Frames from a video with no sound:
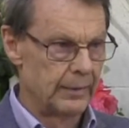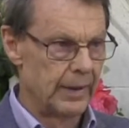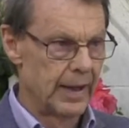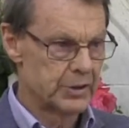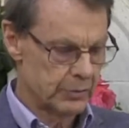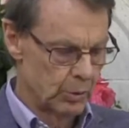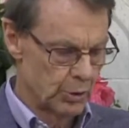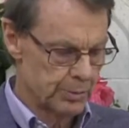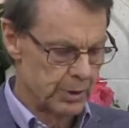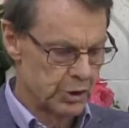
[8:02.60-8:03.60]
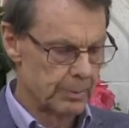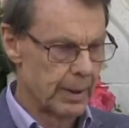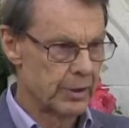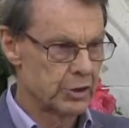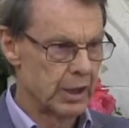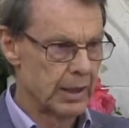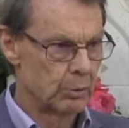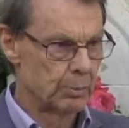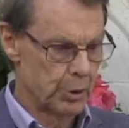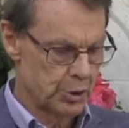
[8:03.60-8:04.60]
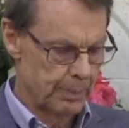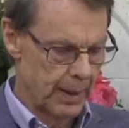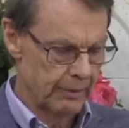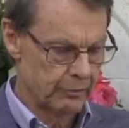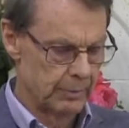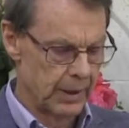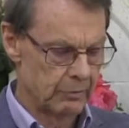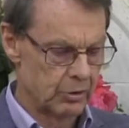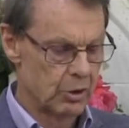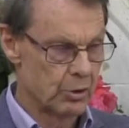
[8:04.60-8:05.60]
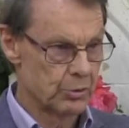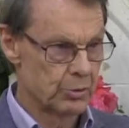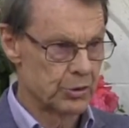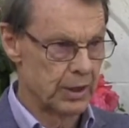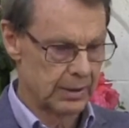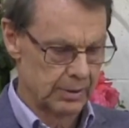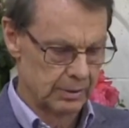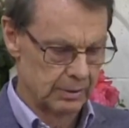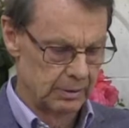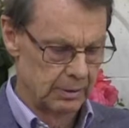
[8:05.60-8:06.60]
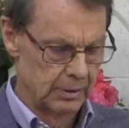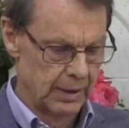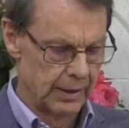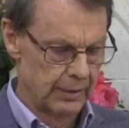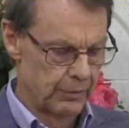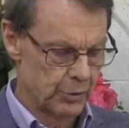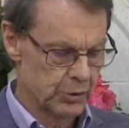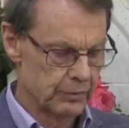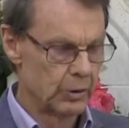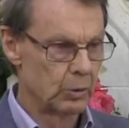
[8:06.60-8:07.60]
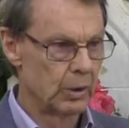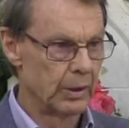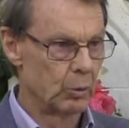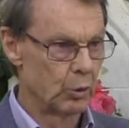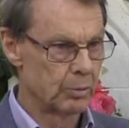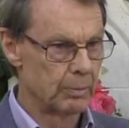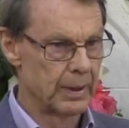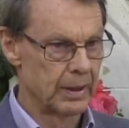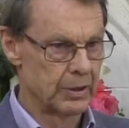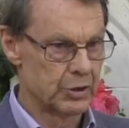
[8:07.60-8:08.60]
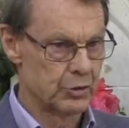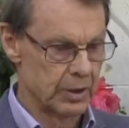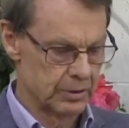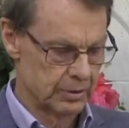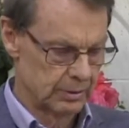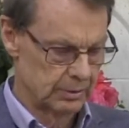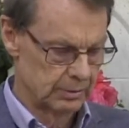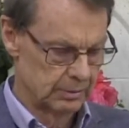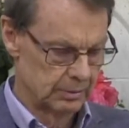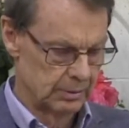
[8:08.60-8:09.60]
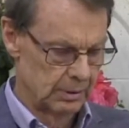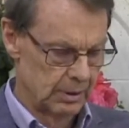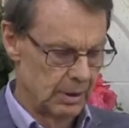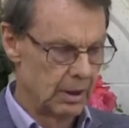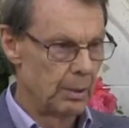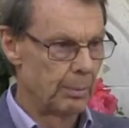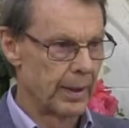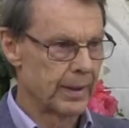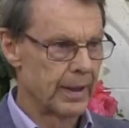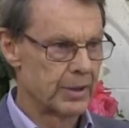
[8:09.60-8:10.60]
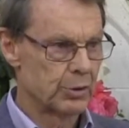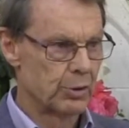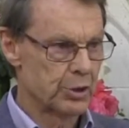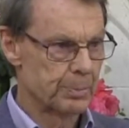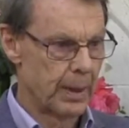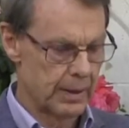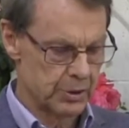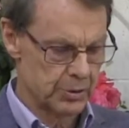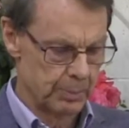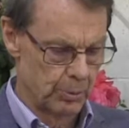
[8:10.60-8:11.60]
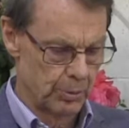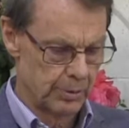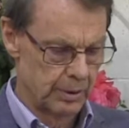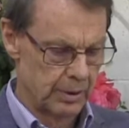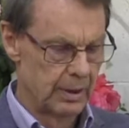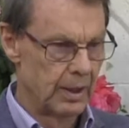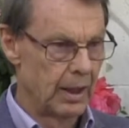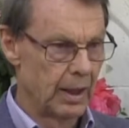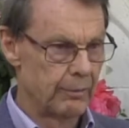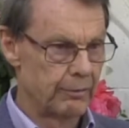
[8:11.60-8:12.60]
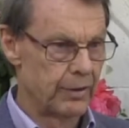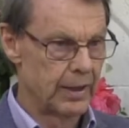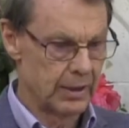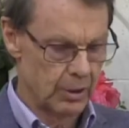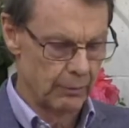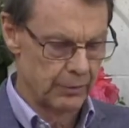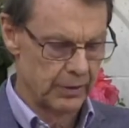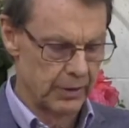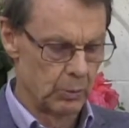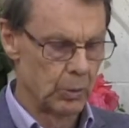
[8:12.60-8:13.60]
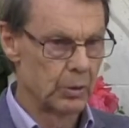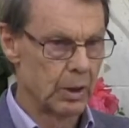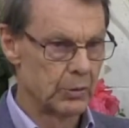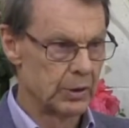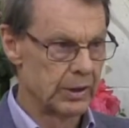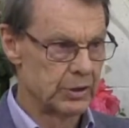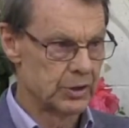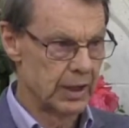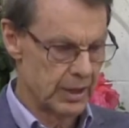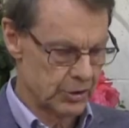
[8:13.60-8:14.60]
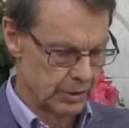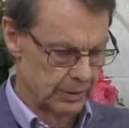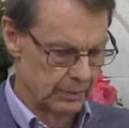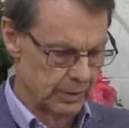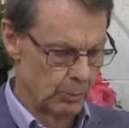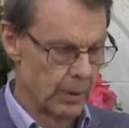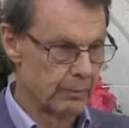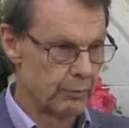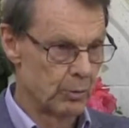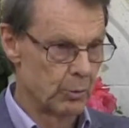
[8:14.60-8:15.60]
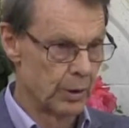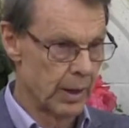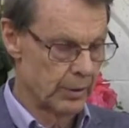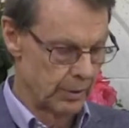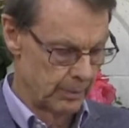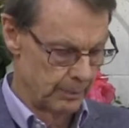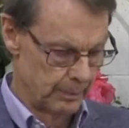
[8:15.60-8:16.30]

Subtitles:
There has, of course, been some understandable pushback from the agricultural sector and the fossil fuel and automobile industries. But it has cross-party support. I'm fairly confident that it will go into legislation in one form or another.